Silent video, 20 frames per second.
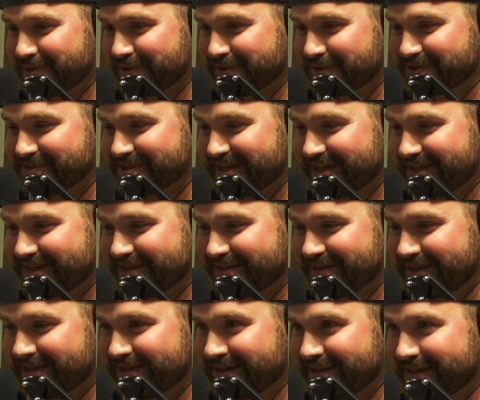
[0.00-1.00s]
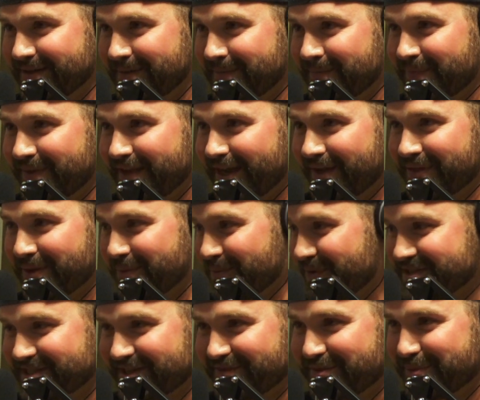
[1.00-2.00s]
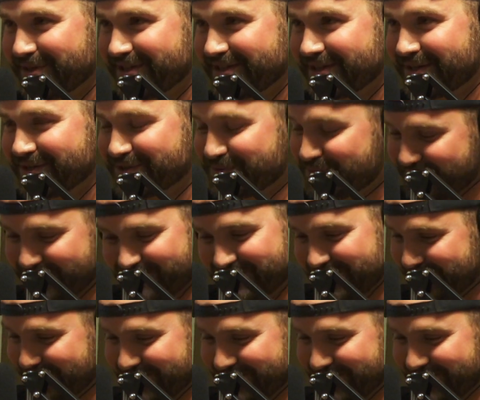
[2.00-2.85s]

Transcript: no one will say anything, and then once everybody goes, we're just